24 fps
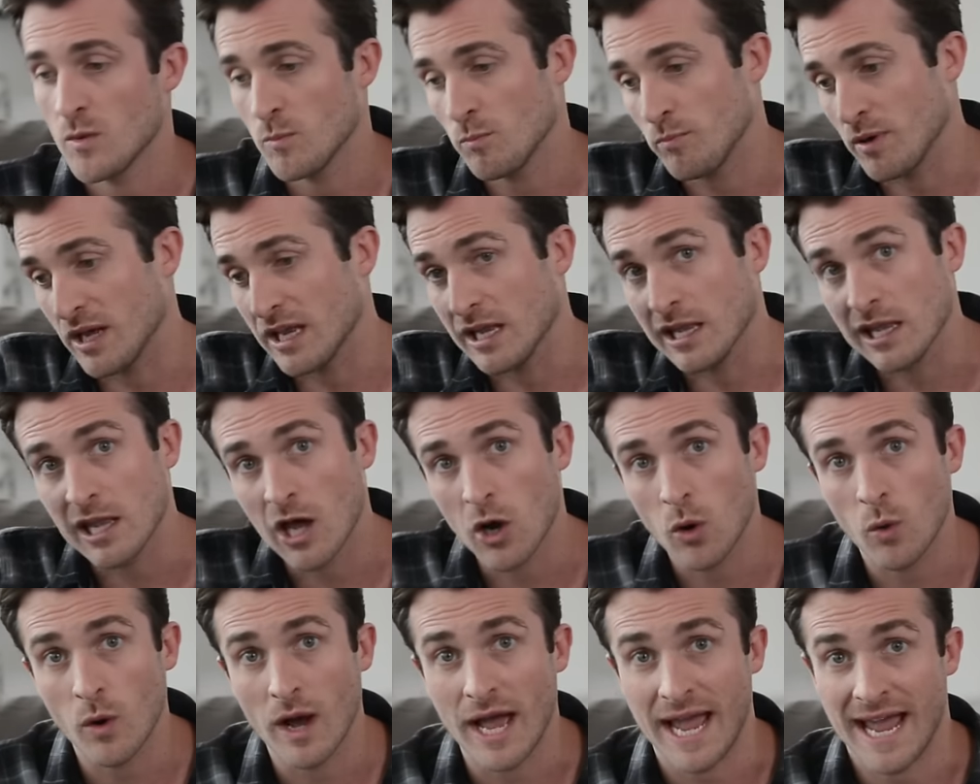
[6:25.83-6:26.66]
But
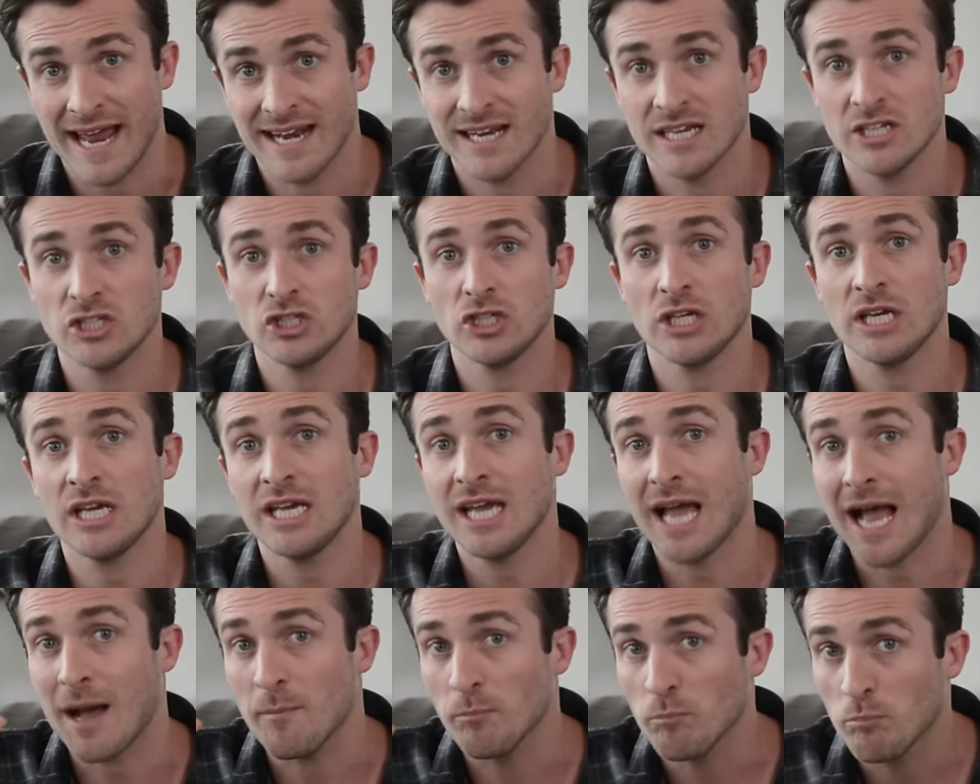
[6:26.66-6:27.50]
low
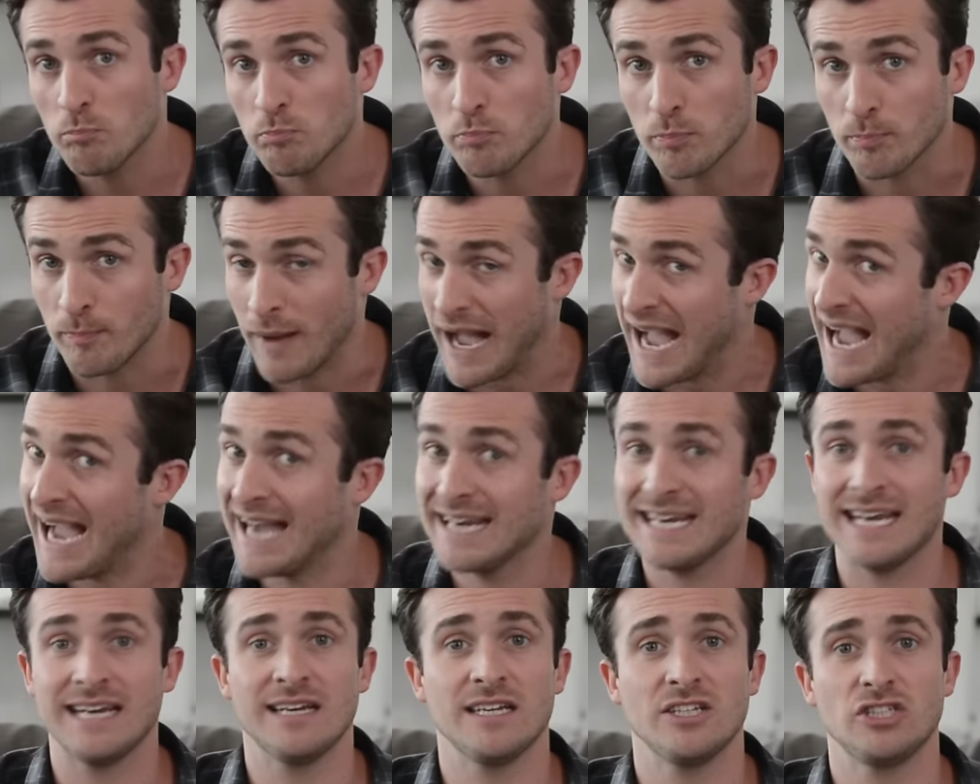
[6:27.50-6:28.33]
energy and
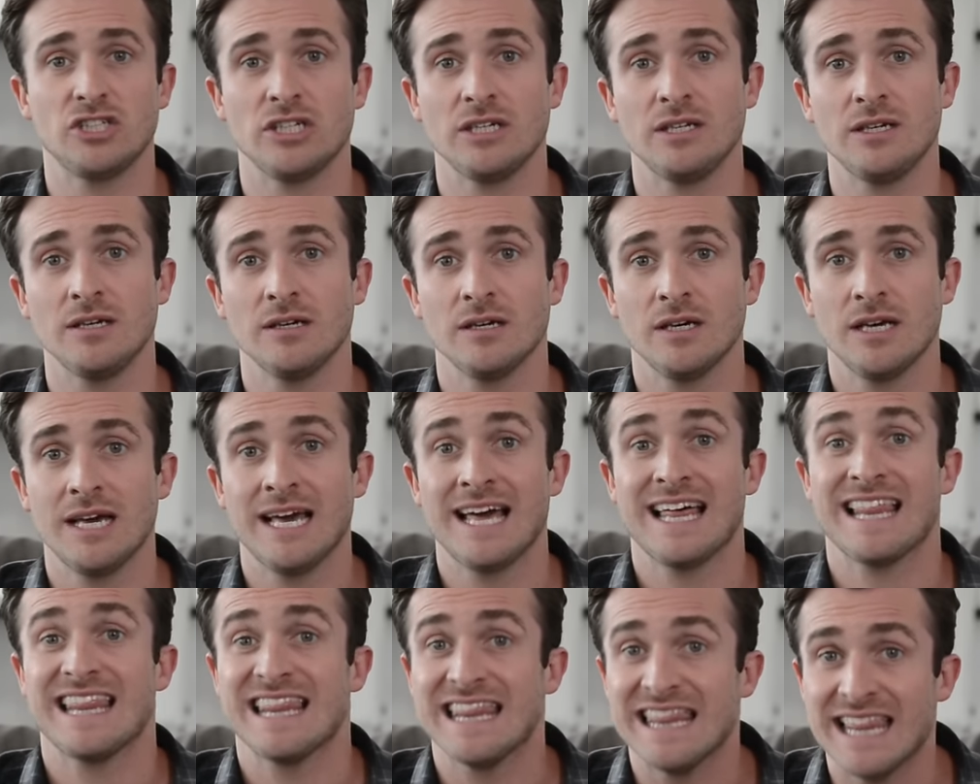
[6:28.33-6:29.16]
bad energy,
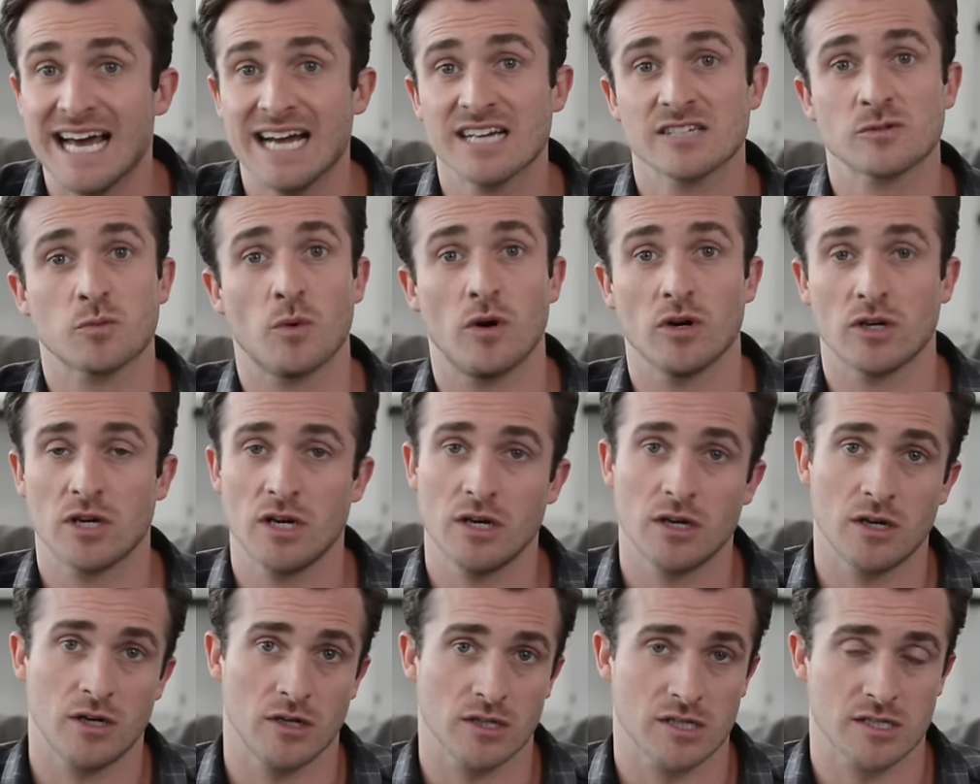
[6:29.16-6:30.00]
that's what
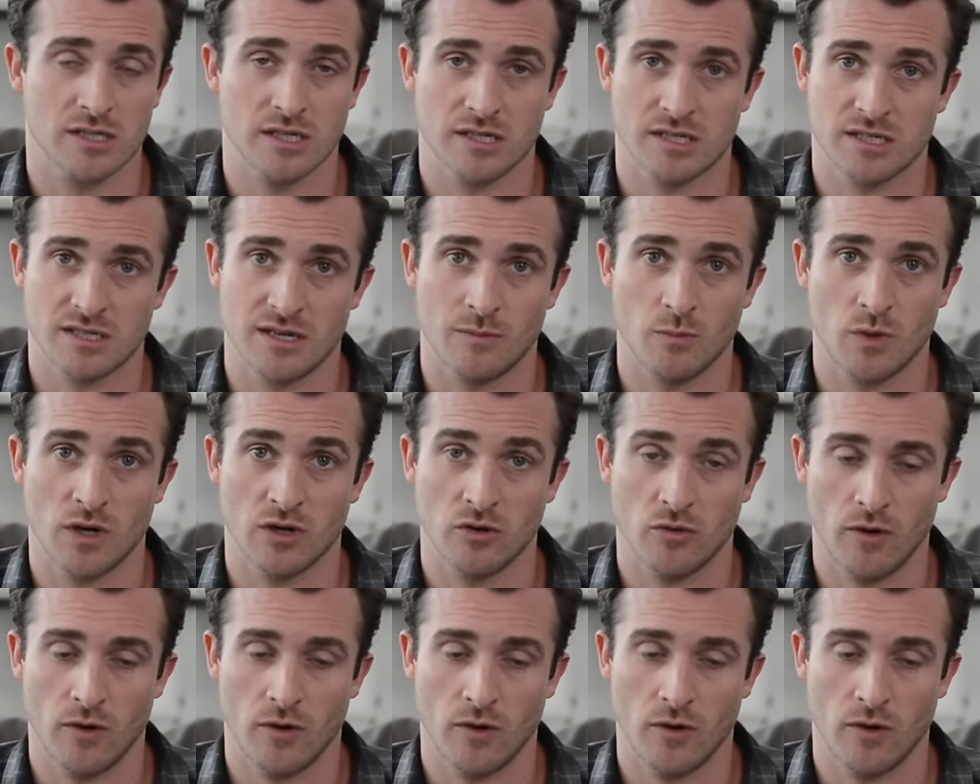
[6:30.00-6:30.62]
can cost us someone